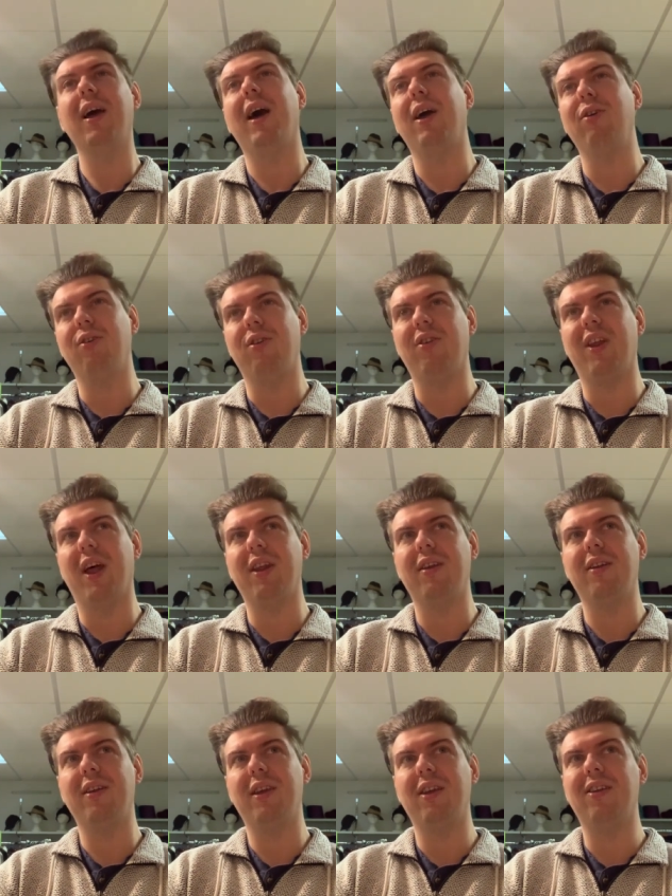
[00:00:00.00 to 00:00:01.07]
I
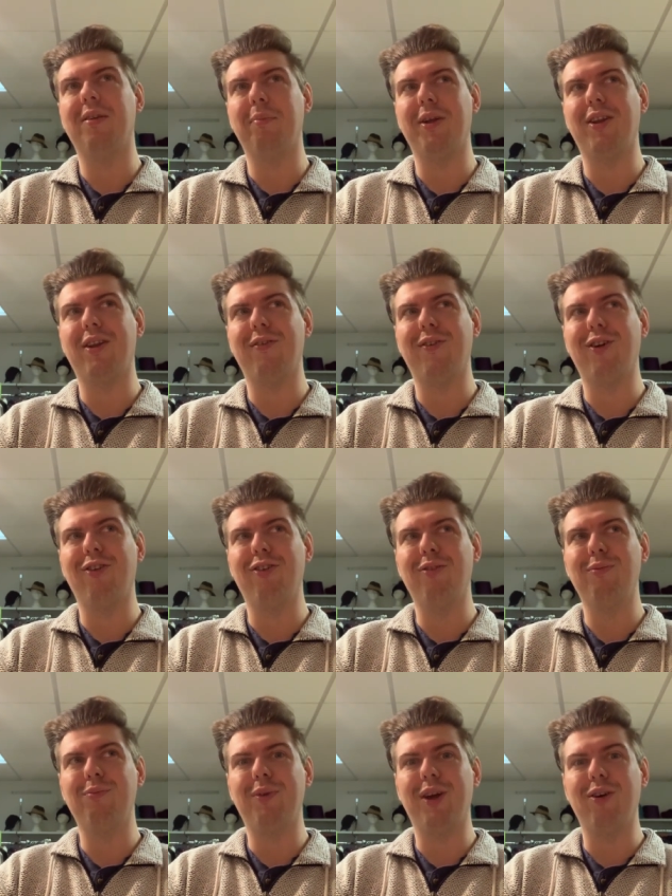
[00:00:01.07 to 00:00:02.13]
understand. It's a bit difficult
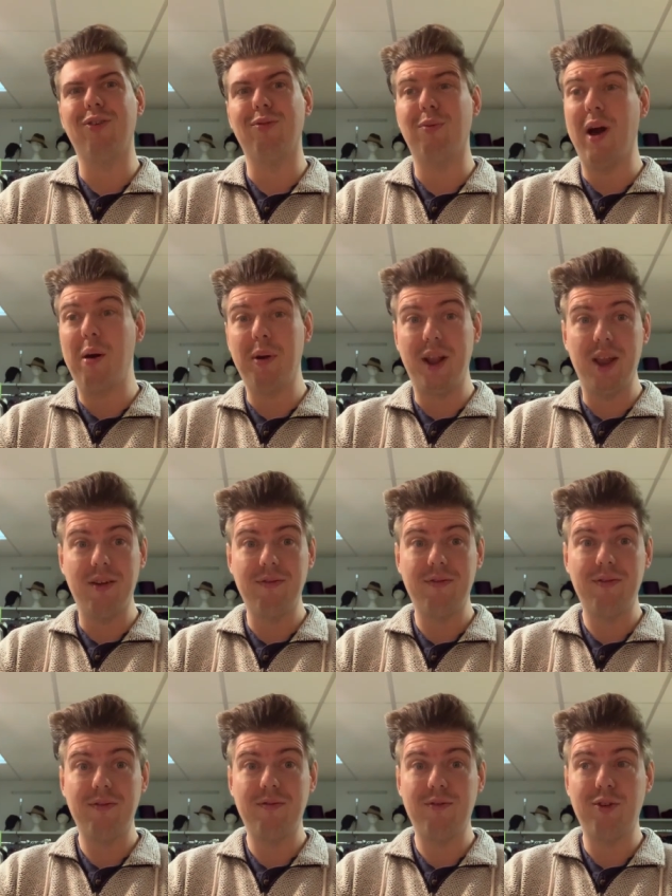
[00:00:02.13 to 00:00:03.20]
because of where we live
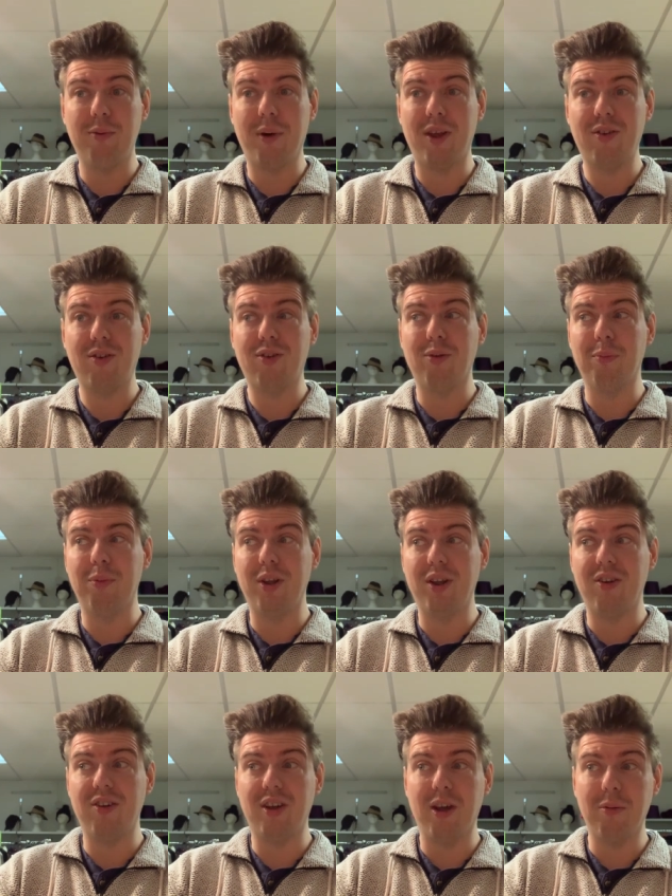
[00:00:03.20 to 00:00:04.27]
to ask somebody
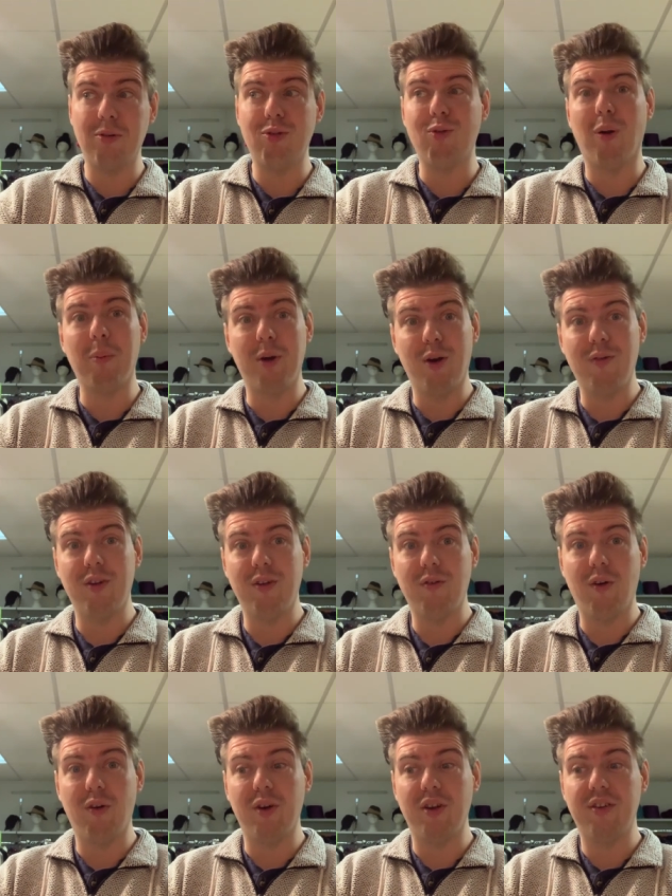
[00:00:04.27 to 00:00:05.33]
to go and drop me off at the
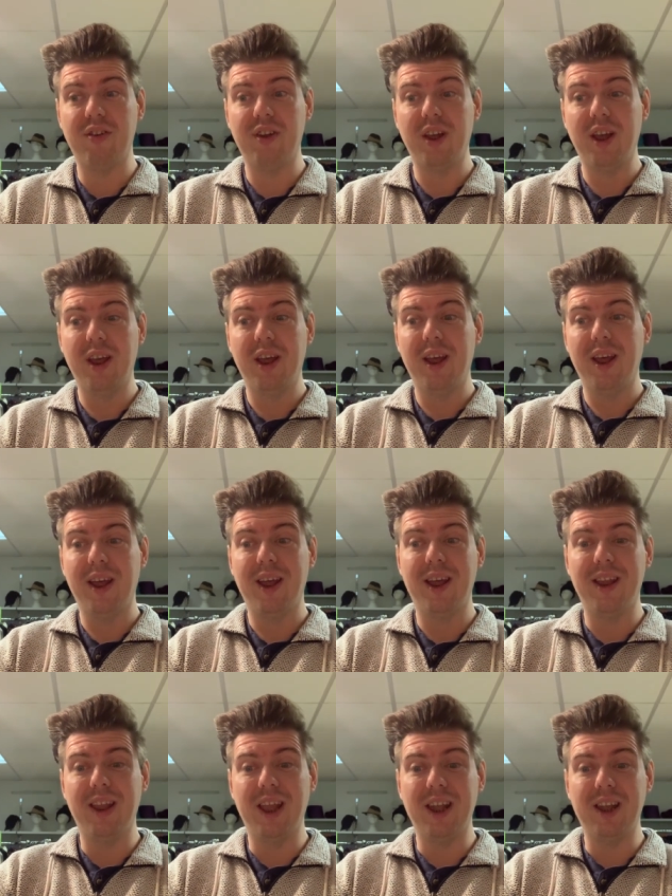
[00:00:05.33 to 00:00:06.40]
forest
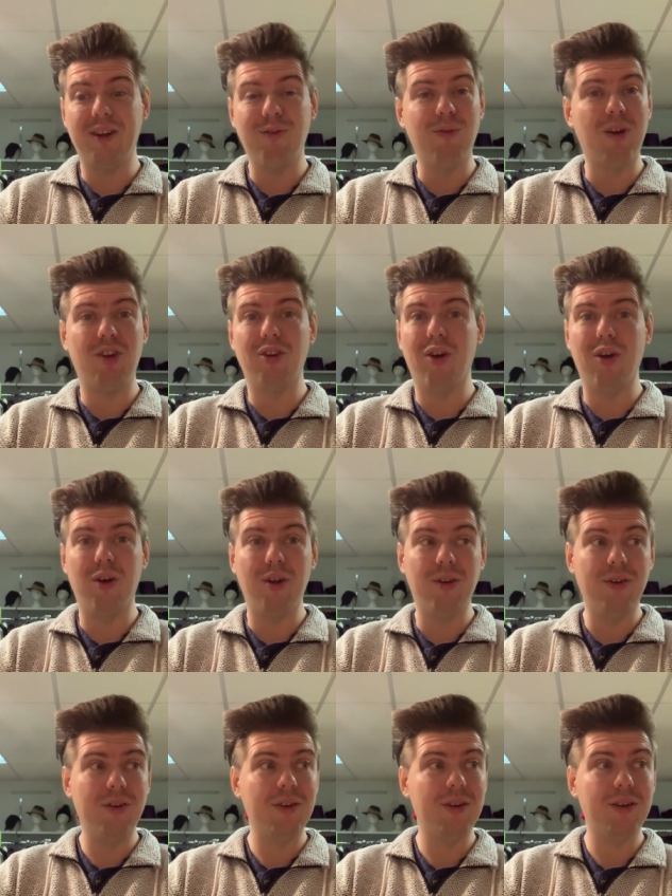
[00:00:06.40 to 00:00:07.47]
and then
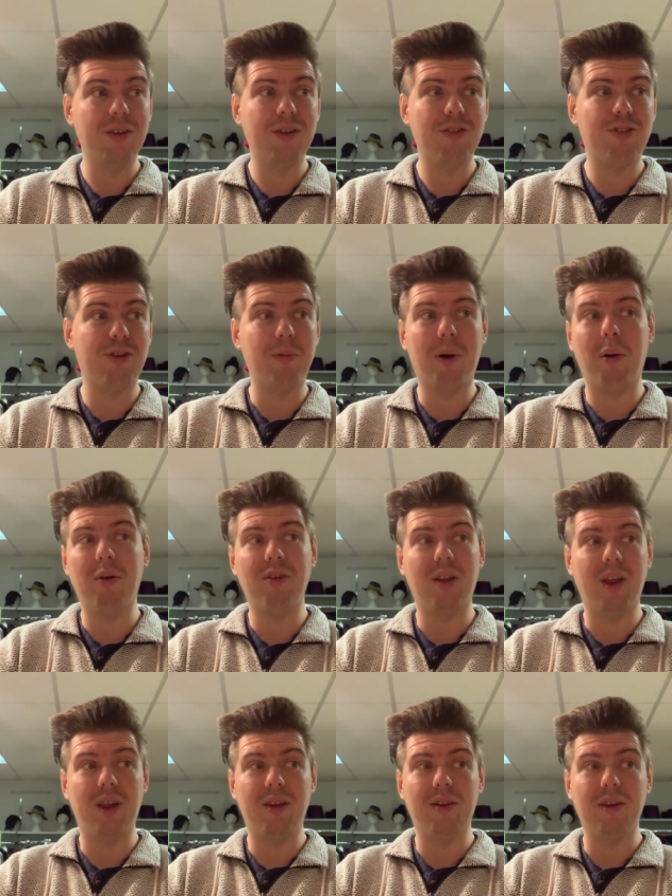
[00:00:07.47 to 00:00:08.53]
return 2 hours
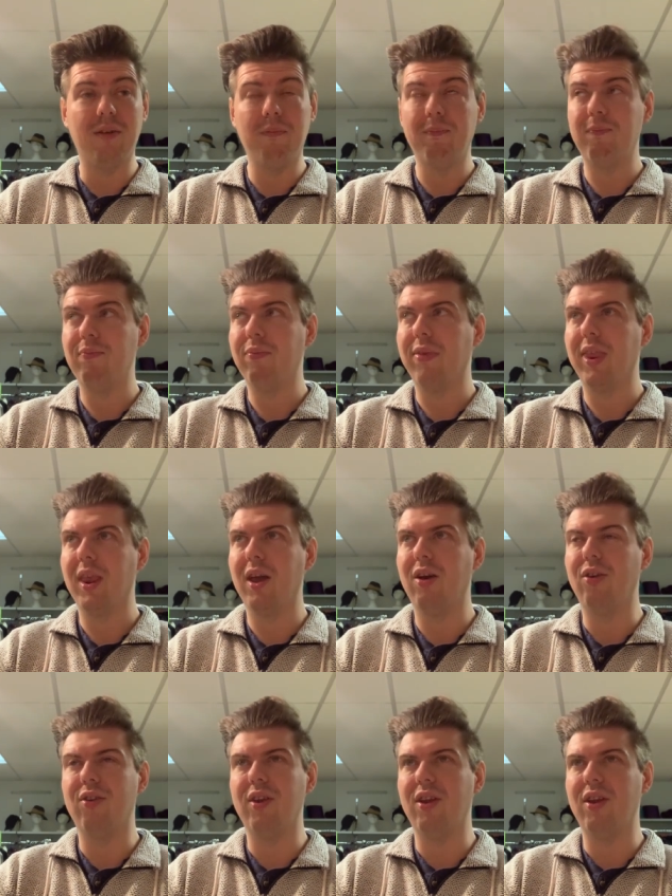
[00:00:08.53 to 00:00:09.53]
later, because